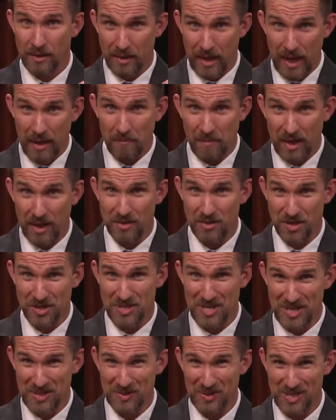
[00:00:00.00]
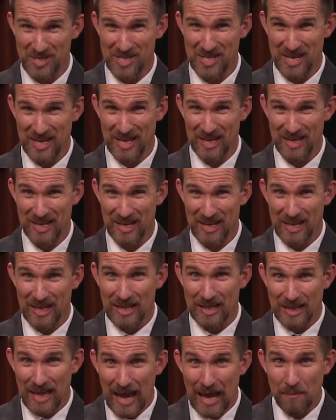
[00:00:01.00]
That man just healed the sick.
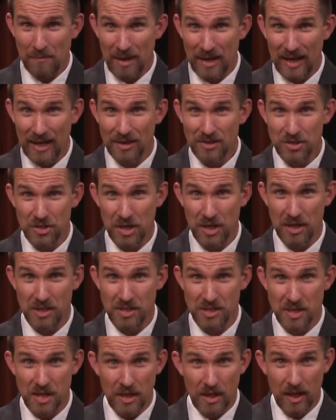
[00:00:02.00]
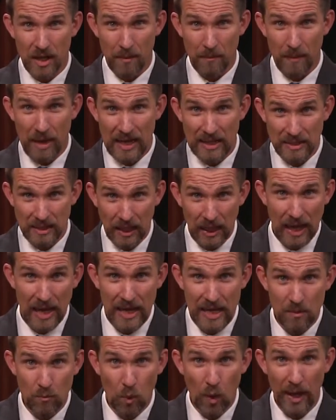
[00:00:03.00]
That man just uh, made the
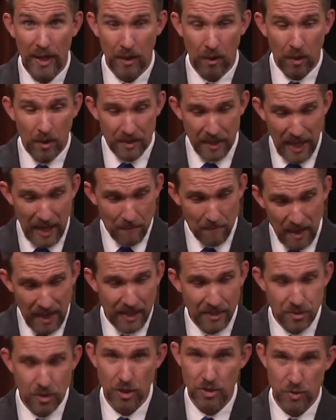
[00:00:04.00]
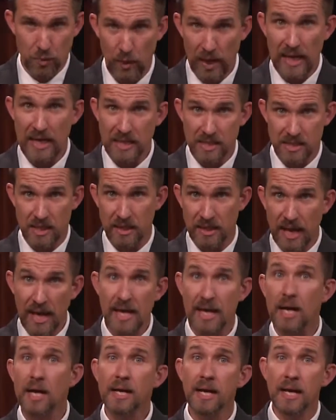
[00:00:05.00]
lame well. That man just raised the
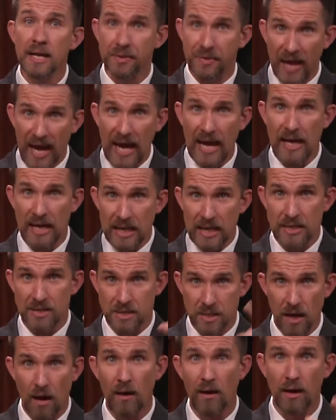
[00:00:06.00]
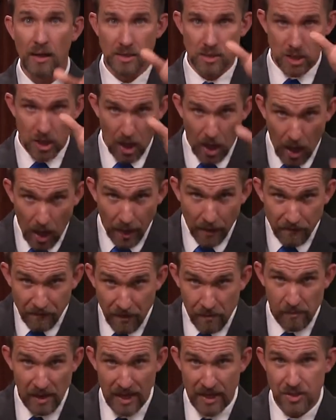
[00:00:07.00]
dead. That is God's
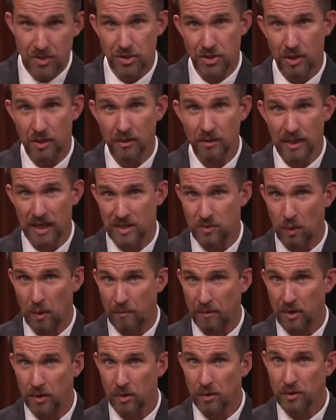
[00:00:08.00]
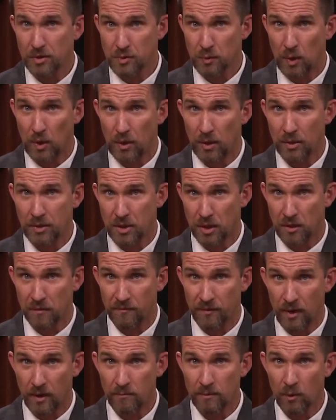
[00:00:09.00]
confirmation. That's what miracles were, to
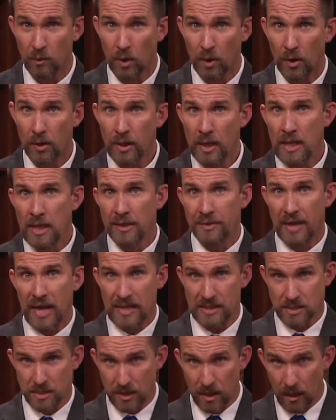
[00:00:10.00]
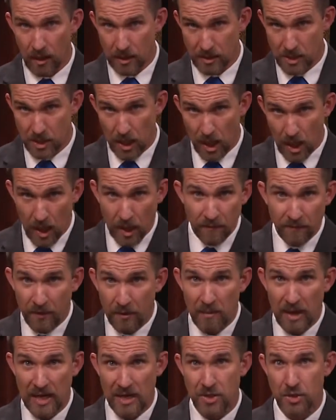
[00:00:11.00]
confirm the word. That's God's
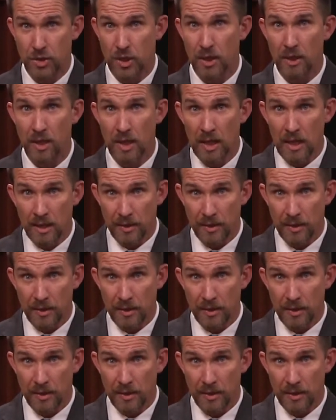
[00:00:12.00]
confirmation.